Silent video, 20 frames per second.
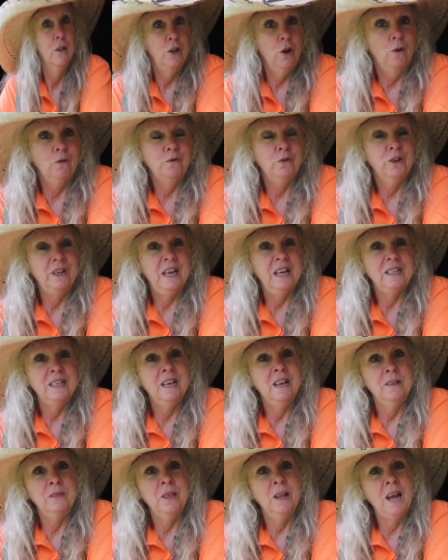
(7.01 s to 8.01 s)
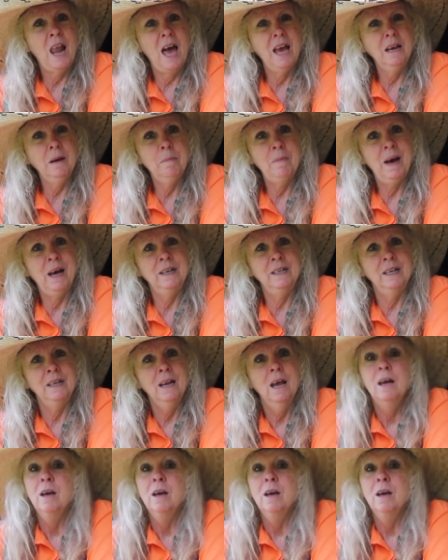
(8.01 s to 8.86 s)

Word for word: Don't forget to hit the like button.